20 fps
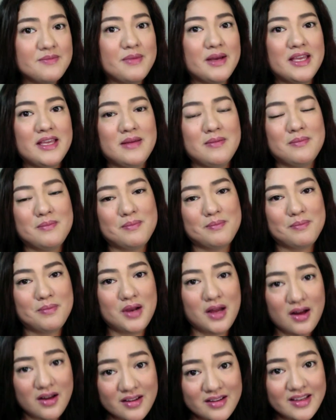My
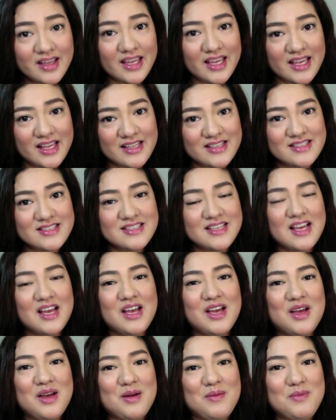blog is
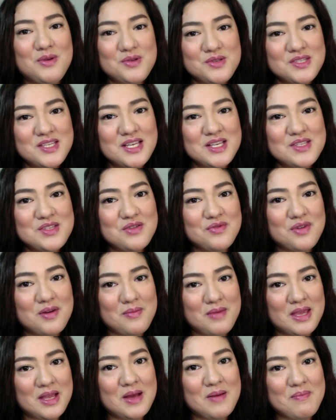
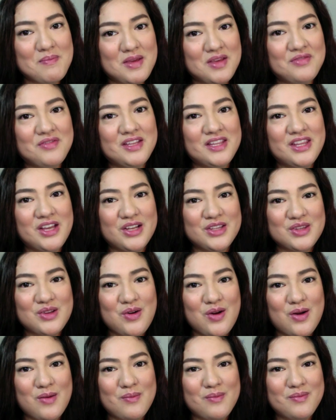
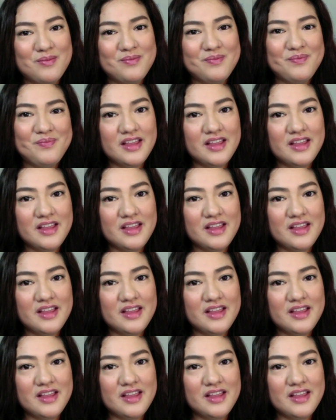musingsofaMakeupMaven.com.